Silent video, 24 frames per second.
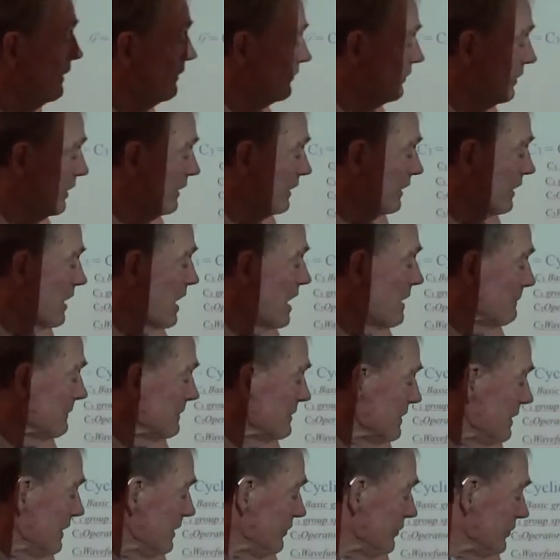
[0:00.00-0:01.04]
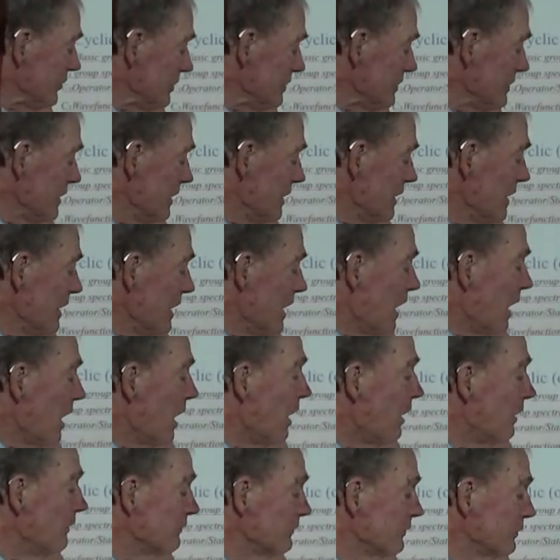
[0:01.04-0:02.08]
as a combination
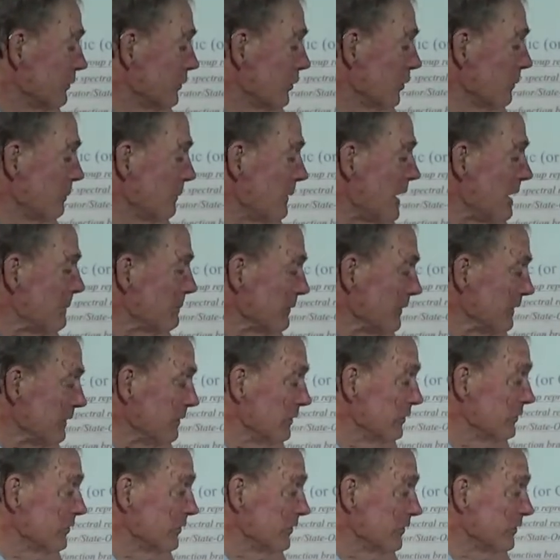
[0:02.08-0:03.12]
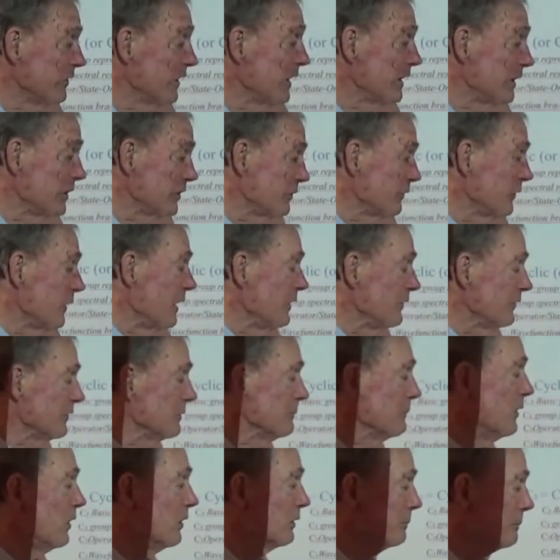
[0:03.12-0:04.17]
of group operators that satisfy
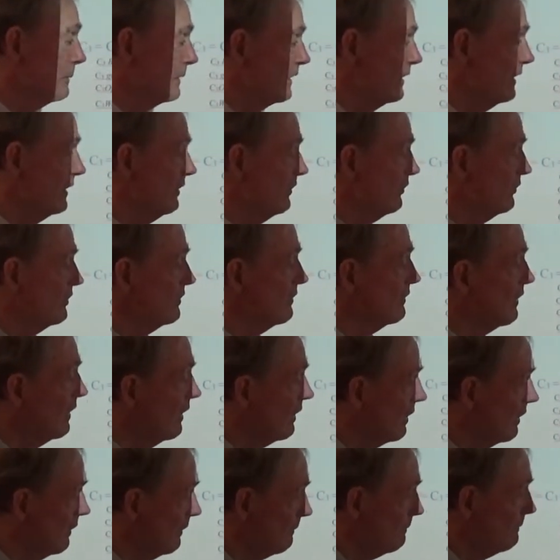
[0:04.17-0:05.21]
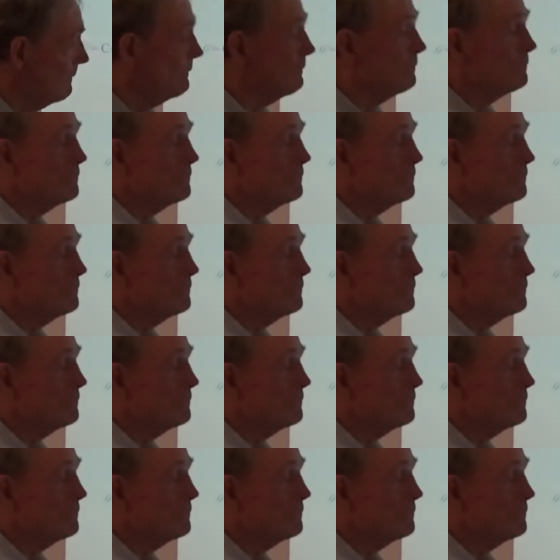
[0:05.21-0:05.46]
some multiplication of